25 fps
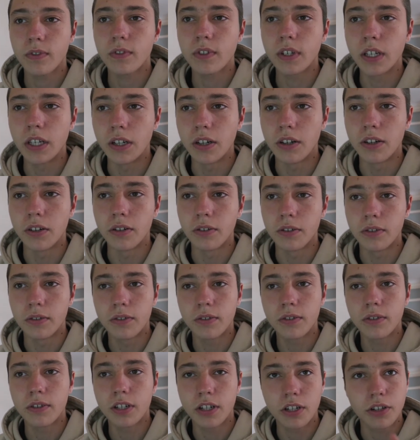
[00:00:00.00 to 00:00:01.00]
you know,
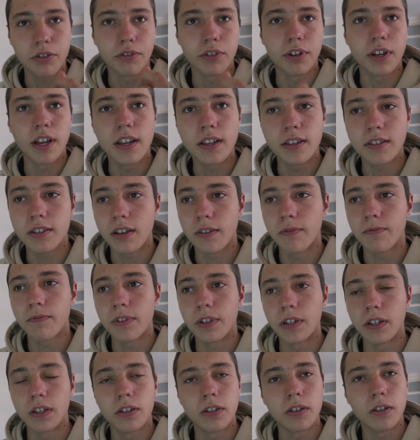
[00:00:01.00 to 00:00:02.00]
to create
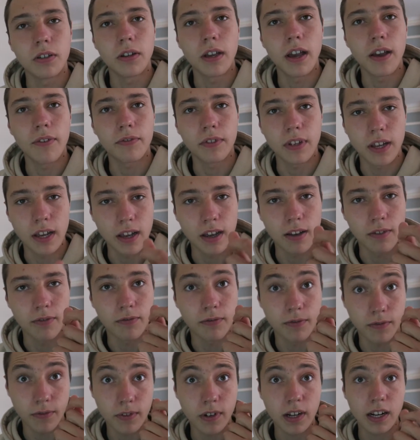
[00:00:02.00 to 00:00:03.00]
something, you have to have
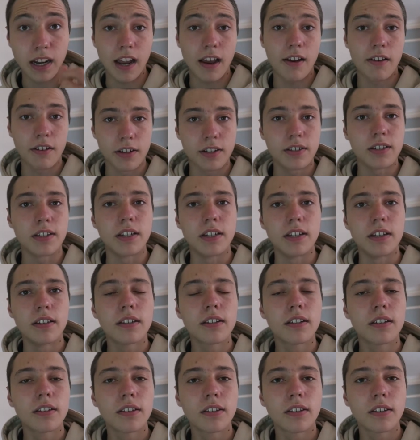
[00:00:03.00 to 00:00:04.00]
clarity
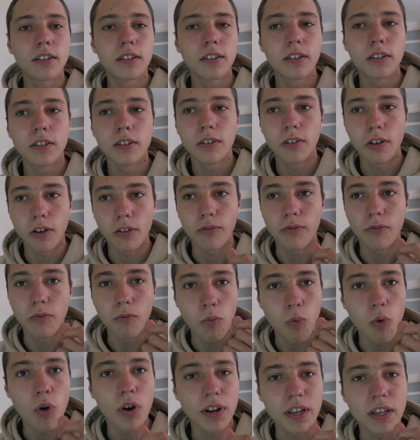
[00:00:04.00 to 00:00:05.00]

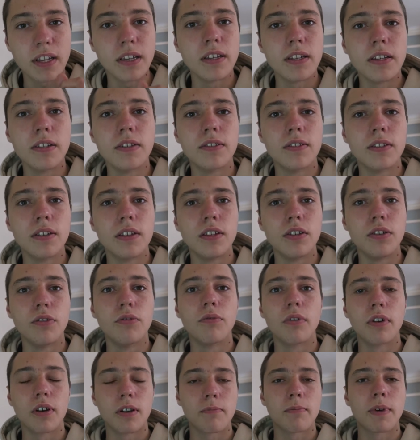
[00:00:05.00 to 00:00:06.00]
of what it is that
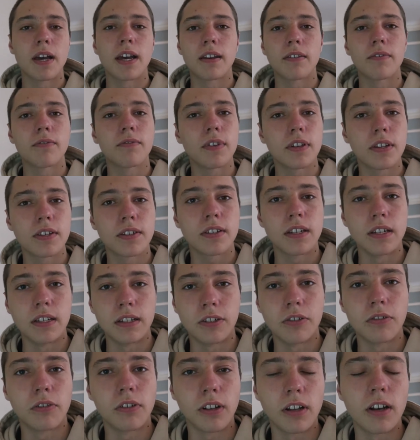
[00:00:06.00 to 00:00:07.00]
you want to manifest
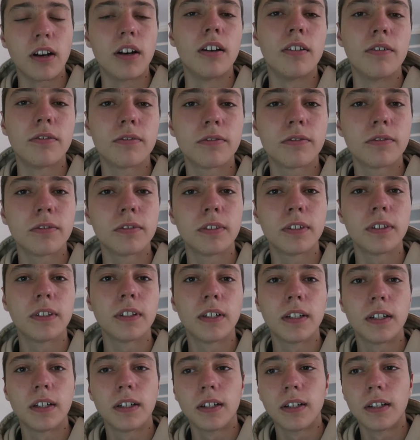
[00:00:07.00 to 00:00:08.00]
in your life.
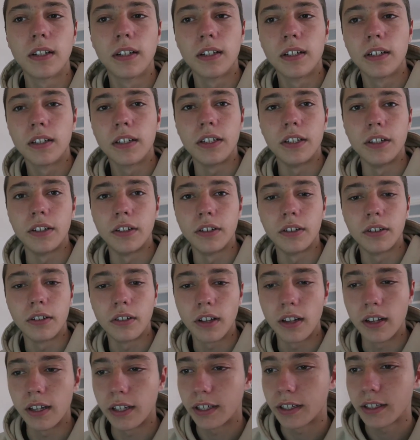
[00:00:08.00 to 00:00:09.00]
You know,
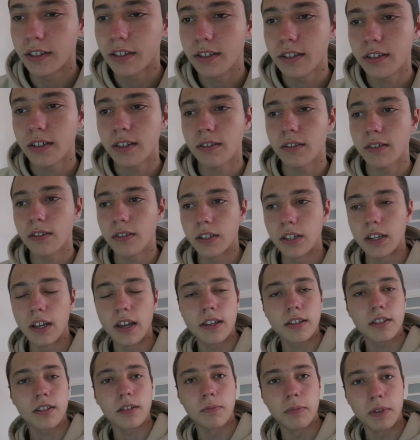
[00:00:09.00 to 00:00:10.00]
like, it
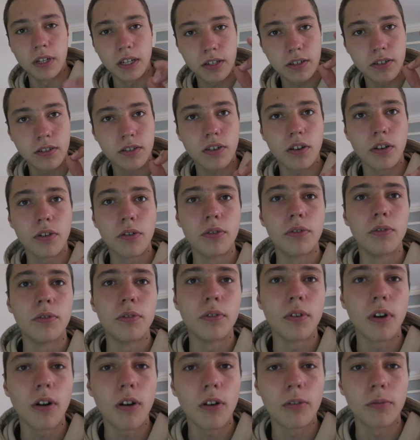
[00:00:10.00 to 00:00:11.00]
has to be
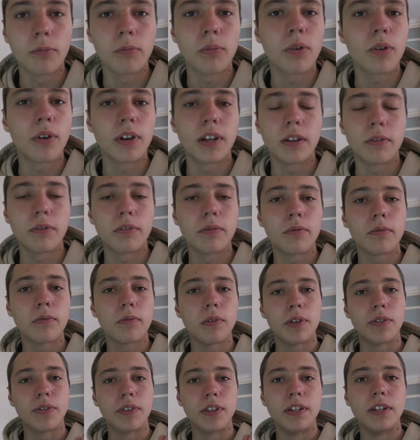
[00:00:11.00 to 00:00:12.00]
so on point
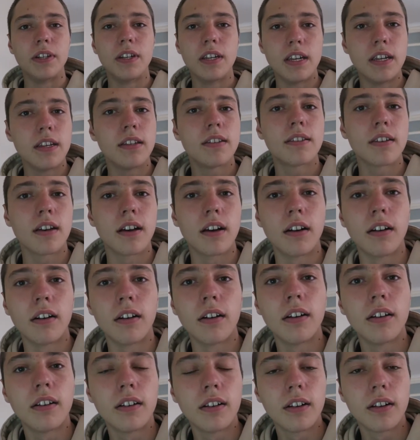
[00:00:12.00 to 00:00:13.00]
with the
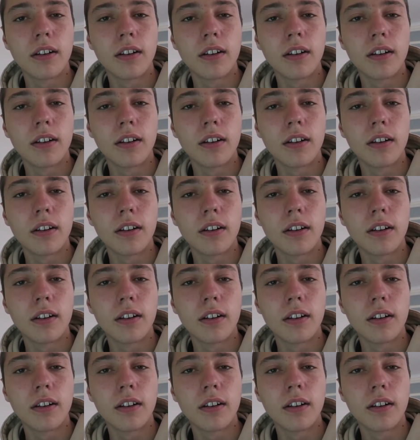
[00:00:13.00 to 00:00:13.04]
detail